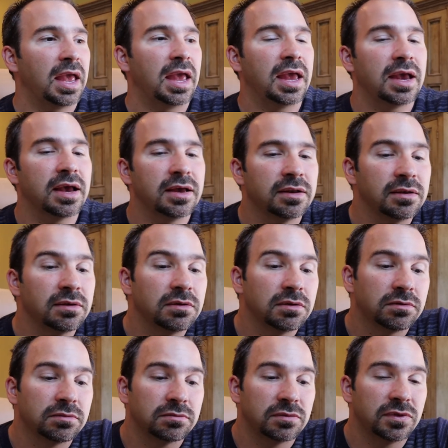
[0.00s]

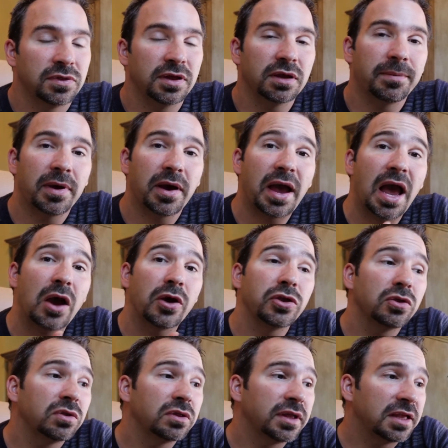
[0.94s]
And think about how
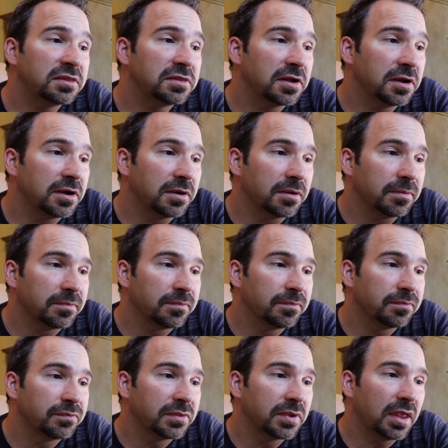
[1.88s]
you'll get there
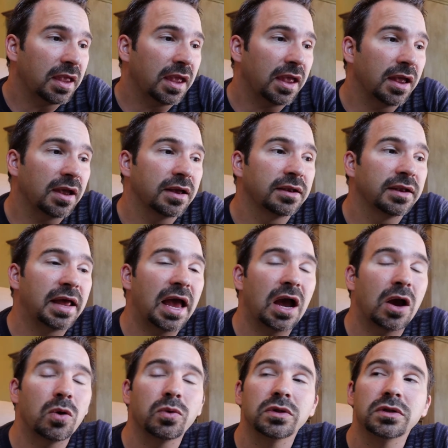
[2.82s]
and
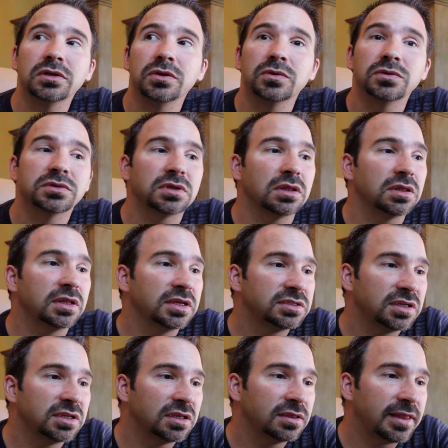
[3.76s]
how will you
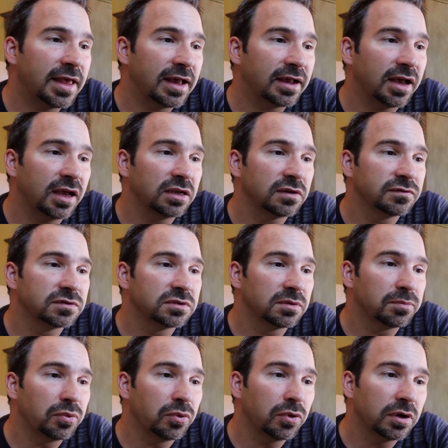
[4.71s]
solicit that kind of
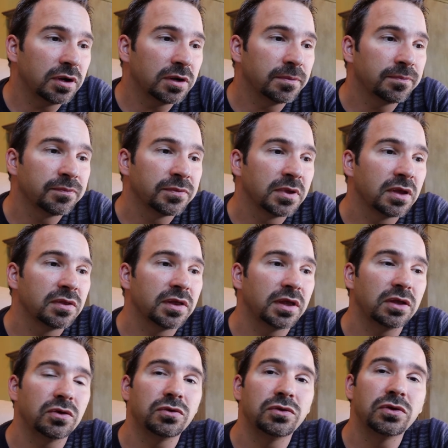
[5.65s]
support
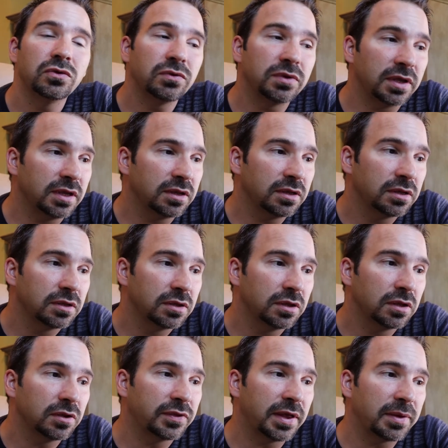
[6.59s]
that you do need.
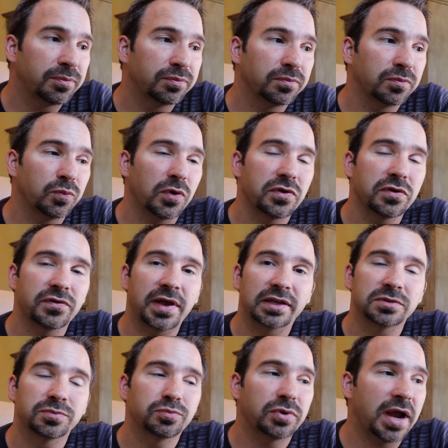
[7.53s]
You know, that whether
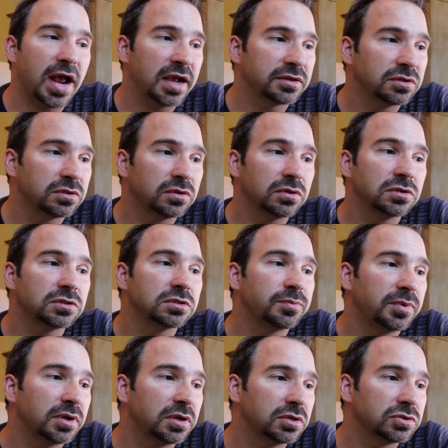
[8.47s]
that's practical,
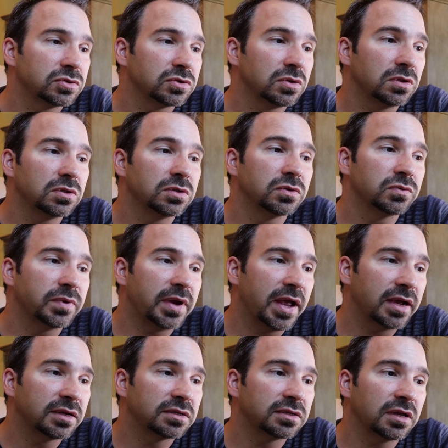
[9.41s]
spiritual,
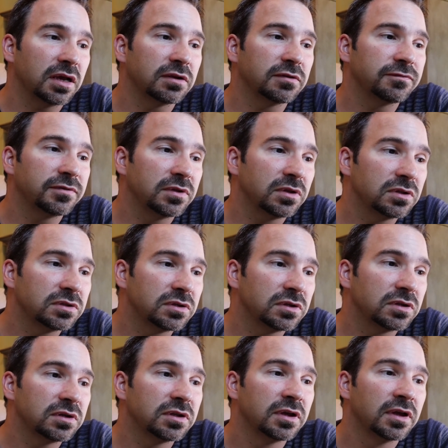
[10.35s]
direct,
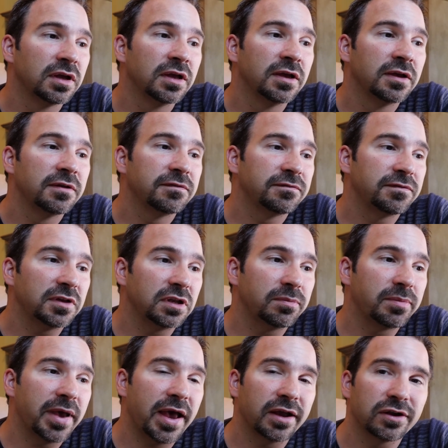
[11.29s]
unfiltered
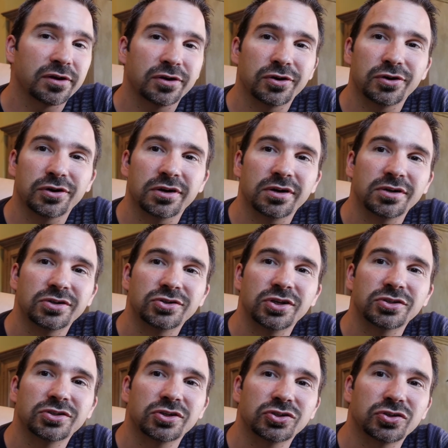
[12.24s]
feedback, or
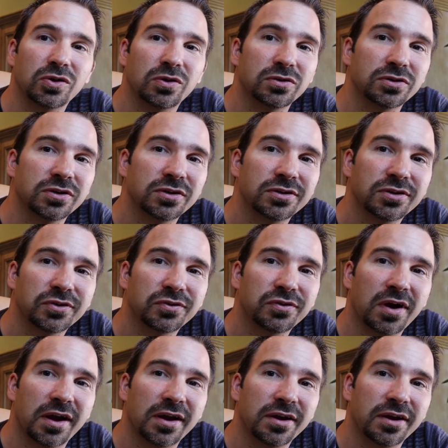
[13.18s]
just a shoulder to cry